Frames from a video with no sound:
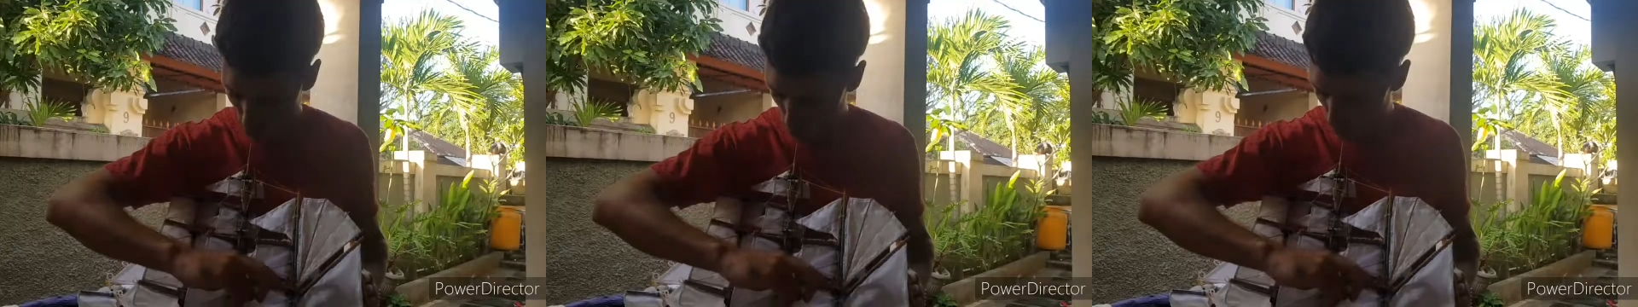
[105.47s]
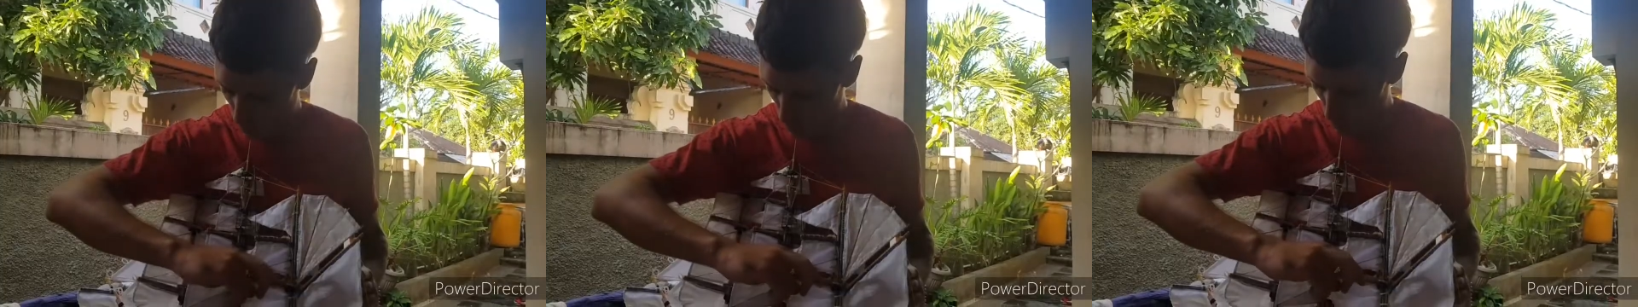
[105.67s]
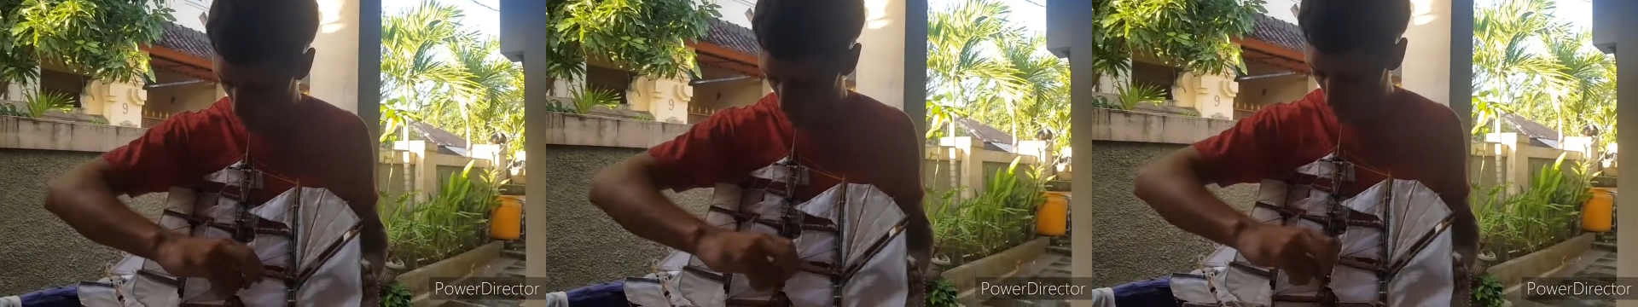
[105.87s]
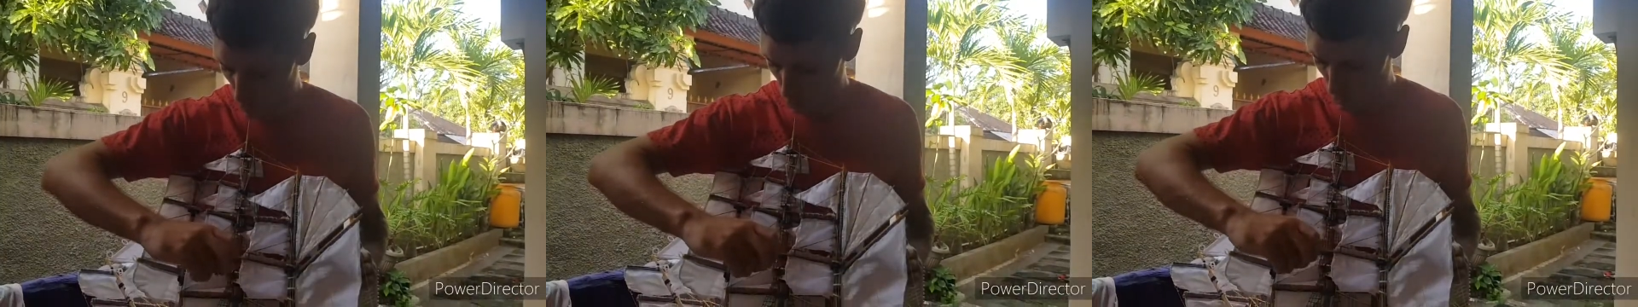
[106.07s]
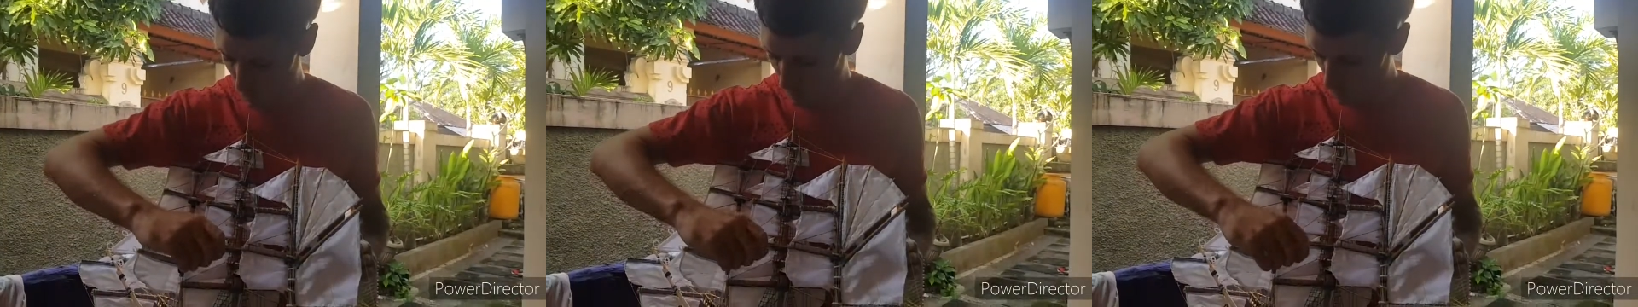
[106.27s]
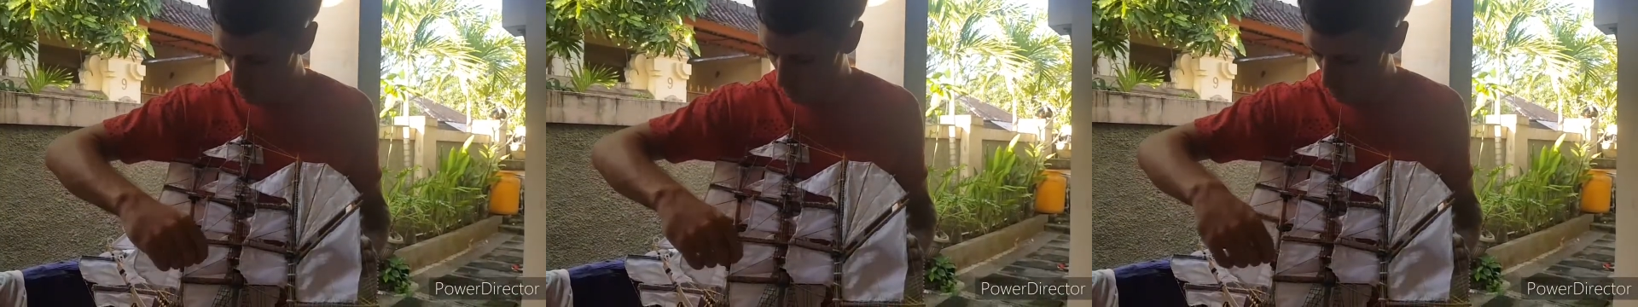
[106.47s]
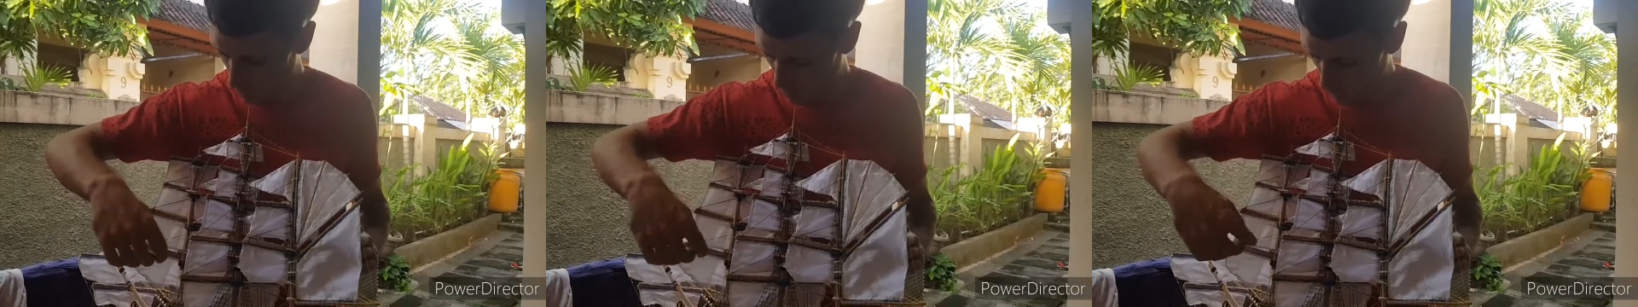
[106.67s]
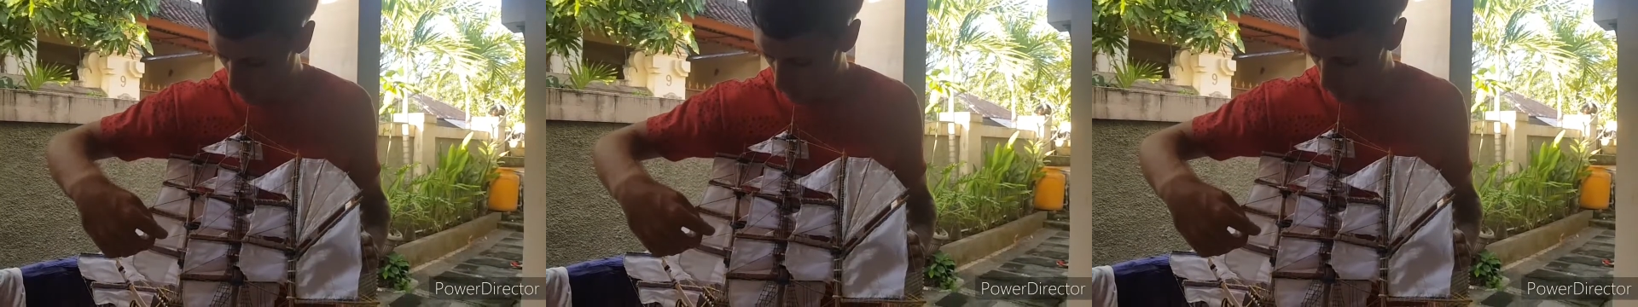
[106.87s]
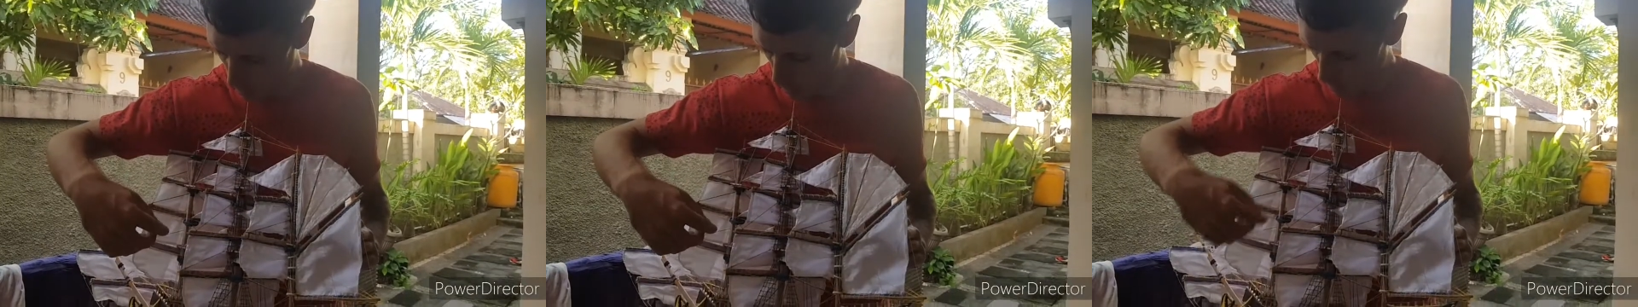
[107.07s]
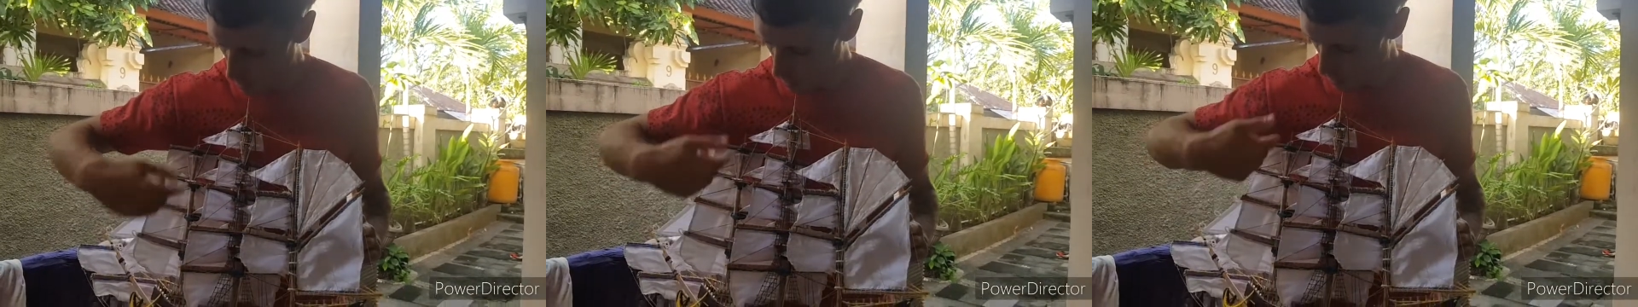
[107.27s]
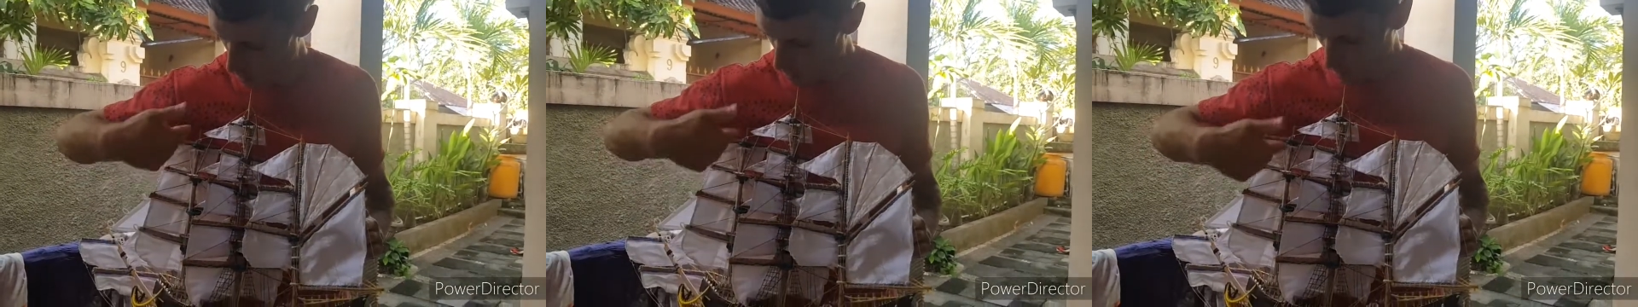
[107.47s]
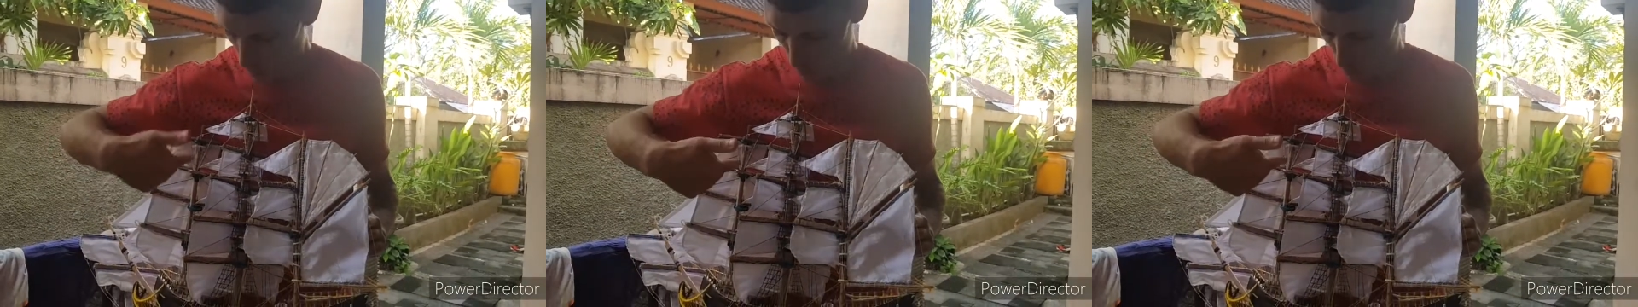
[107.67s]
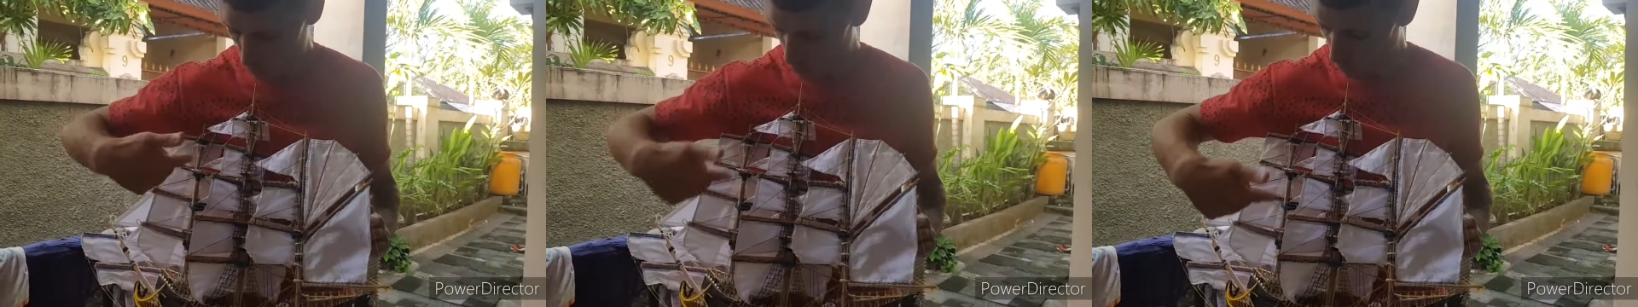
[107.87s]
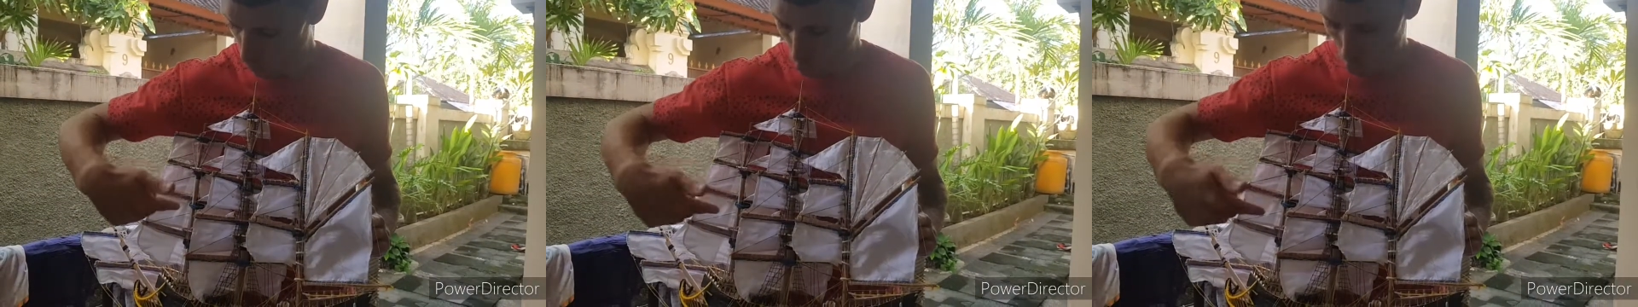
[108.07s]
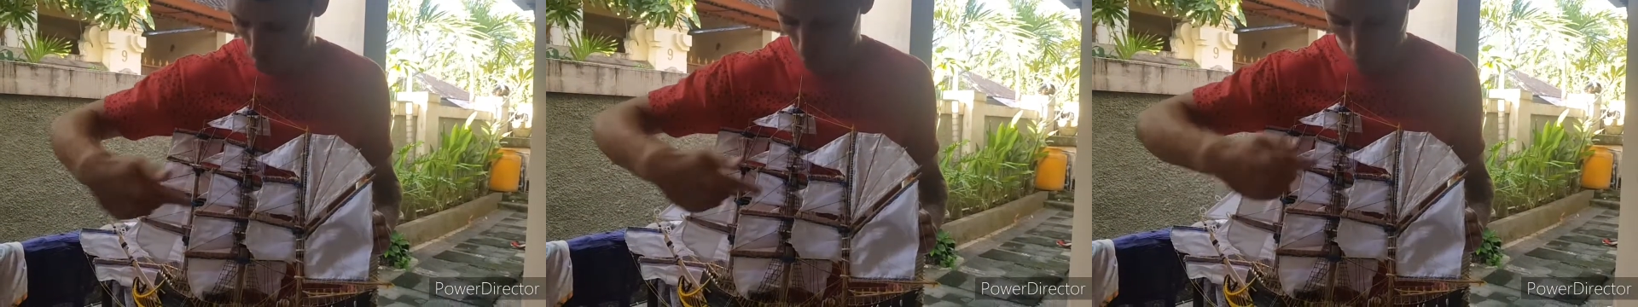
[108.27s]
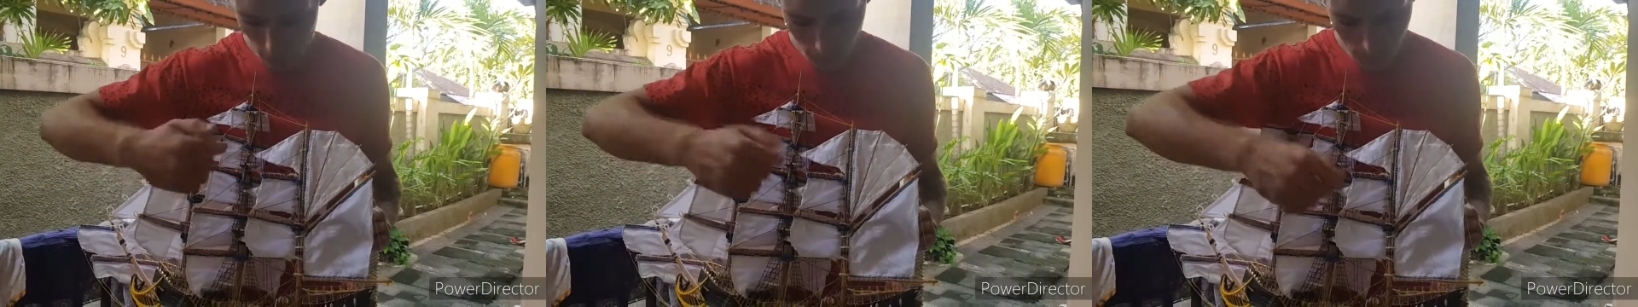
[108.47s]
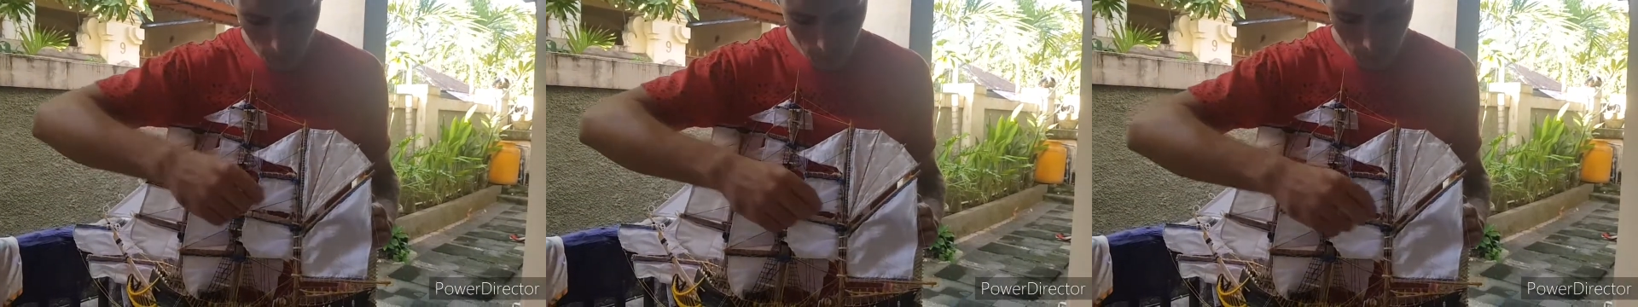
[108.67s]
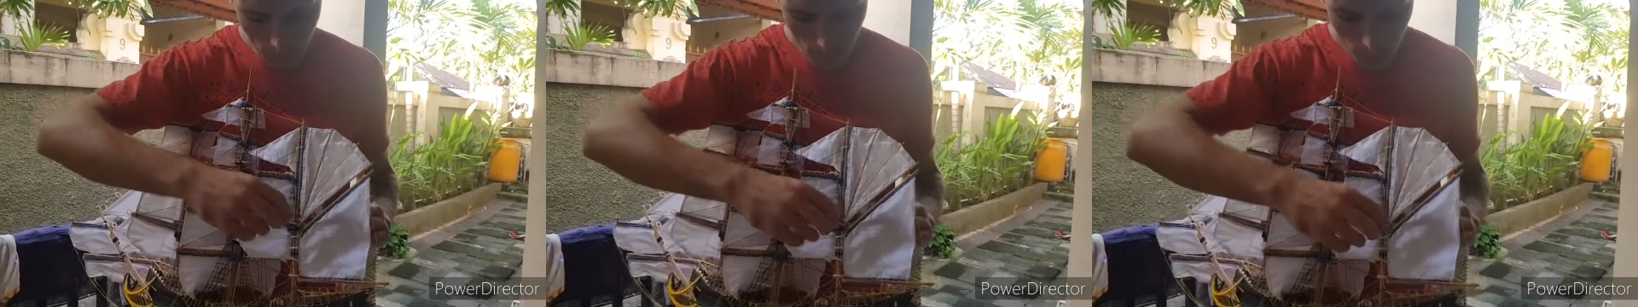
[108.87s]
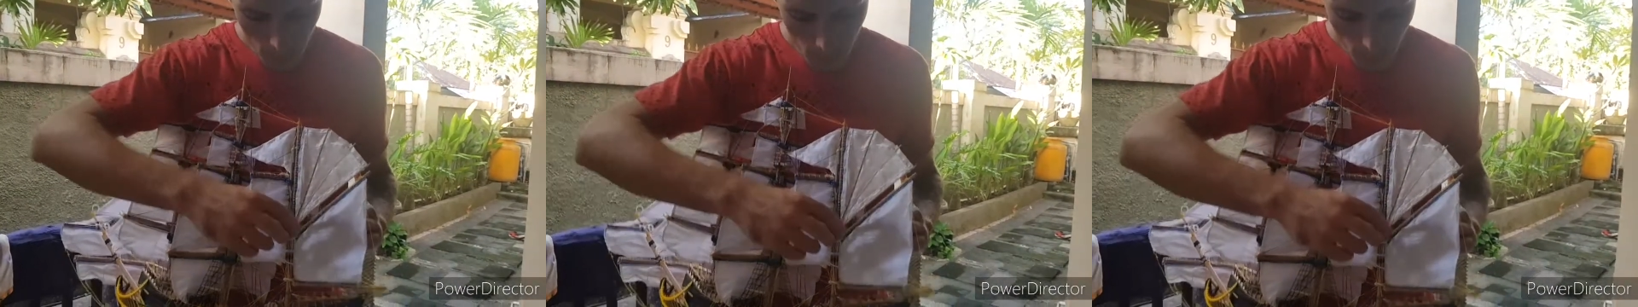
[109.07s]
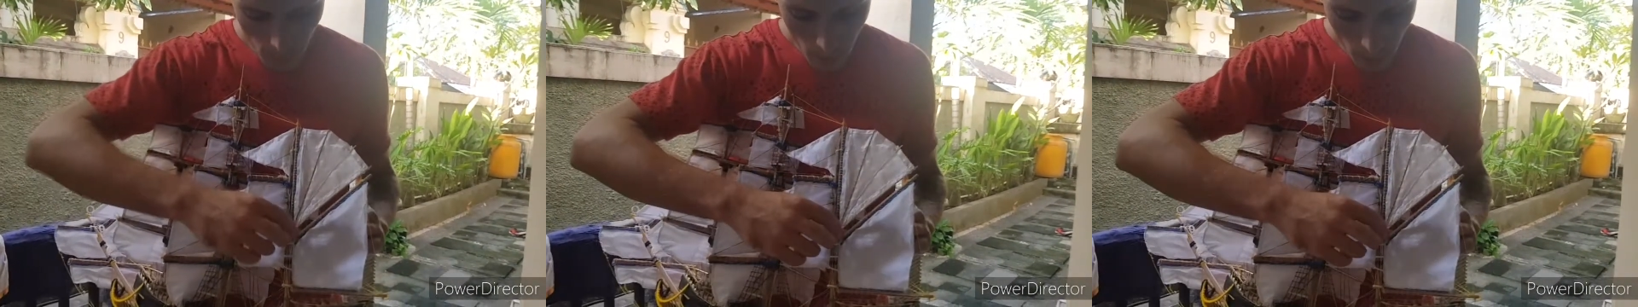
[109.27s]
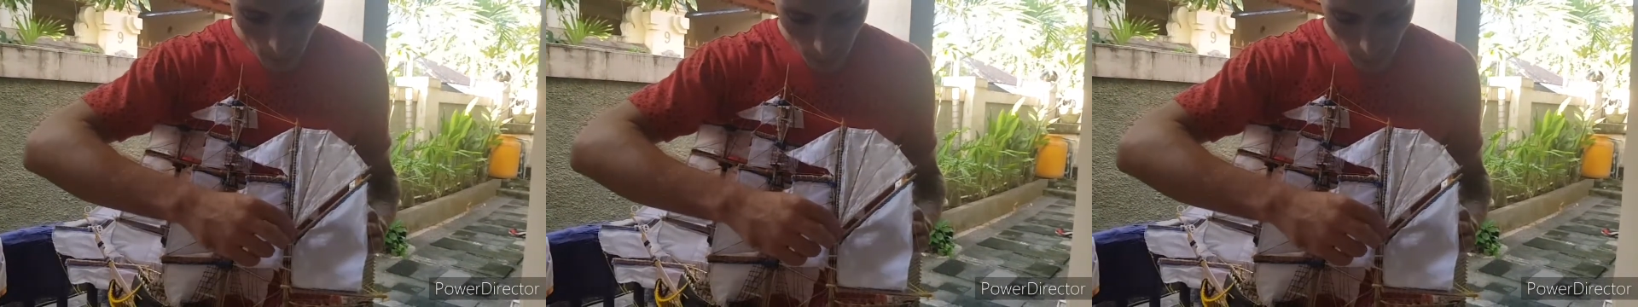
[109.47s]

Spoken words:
No face is visible, so there are no lips to read.